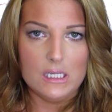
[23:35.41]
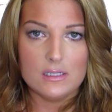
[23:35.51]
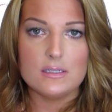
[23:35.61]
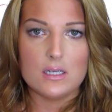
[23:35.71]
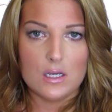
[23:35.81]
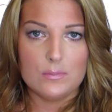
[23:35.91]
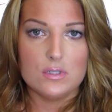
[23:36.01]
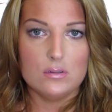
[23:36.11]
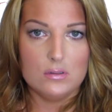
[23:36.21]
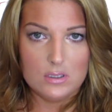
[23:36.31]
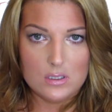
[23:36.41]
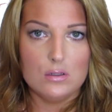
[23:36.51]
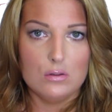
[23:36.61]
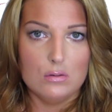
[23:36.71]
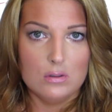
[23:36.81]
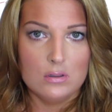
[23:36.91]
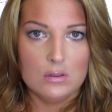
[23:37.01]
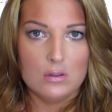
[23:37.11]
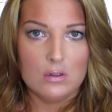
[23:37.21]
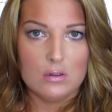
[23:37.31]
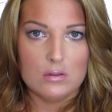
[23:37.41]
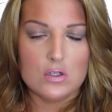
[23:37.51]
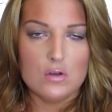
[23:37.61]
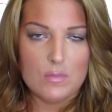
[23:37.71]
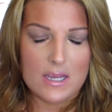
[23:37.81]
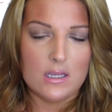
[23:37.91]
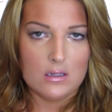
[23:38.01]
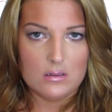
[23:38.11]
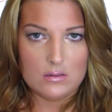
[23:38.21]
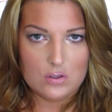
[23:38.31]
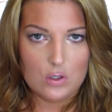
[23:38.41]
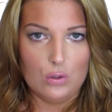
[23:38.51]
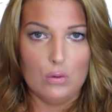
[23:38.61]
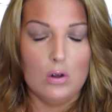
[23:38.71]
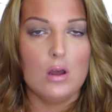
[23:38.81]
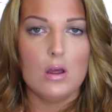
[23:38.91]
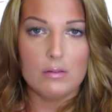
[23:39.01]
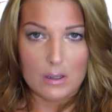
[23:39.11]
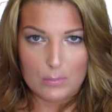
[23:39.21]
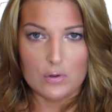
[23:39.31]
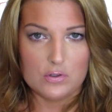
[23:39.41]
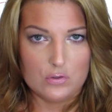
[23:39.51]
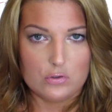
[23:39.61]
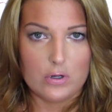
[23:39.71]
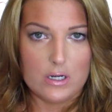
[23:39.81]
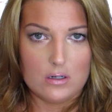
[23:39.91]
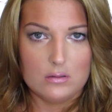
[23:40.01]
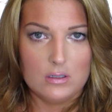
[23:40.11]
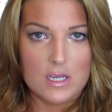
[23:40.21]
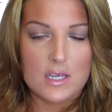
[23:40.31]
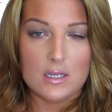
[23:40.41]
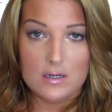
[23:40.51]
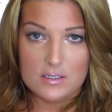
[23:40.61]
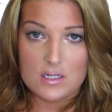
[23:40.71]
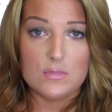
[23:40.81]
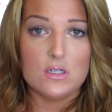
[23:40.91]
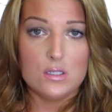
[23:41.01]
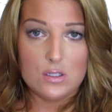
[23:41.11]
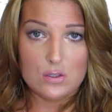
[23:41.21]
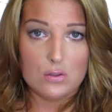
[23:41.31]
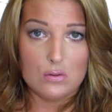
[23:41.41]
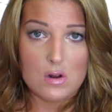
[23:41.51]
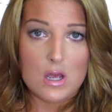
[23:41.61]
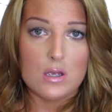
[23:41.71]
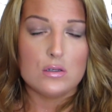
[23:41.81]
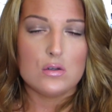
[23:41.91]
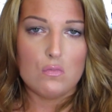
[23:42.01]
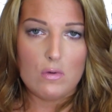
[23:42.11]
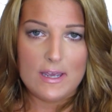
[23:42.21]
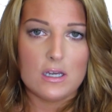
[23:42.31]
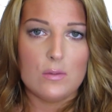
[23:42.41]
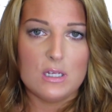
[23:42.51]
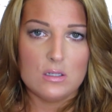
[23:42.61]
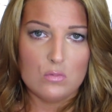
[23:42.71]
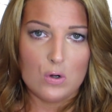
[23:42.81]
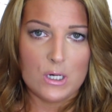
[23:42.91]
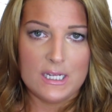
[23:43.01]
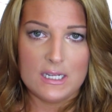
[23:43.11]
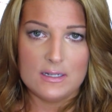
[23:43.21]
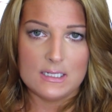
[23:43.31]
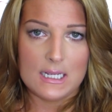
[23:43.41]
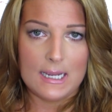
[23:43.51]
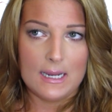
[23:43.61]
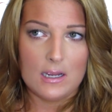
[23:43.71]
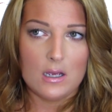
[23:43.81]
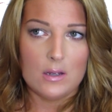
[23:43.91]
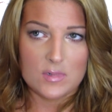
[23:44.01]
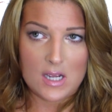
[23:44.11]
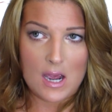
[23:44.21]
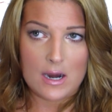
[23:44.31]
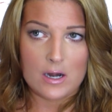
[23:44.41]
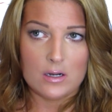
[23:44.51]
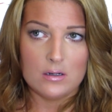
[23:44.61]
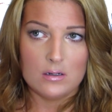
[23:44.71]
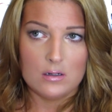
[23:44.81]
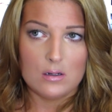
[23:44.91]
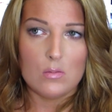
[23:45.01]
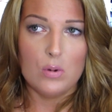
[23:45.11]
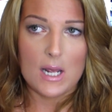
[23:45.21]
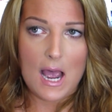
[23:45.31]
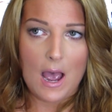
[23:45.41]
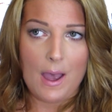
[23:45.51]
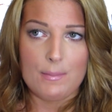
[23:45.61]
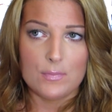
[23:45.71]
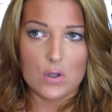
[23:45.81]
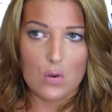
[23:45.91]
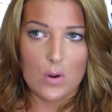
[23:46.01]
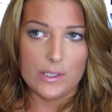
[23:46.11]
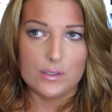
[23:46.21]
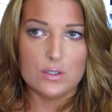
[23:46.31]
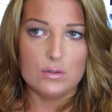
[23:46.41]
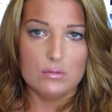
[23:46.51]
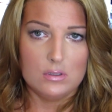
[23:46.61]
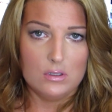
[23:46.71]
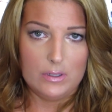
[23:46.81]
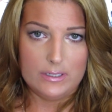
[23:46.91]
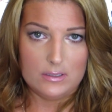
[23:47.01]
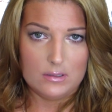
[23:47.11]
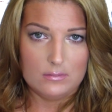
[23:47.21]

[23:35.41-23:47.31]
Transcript: It is up to you to make it to that personal trainer. It is up to you to wake up in the morning and say, I'm tired, but I'm going to do it.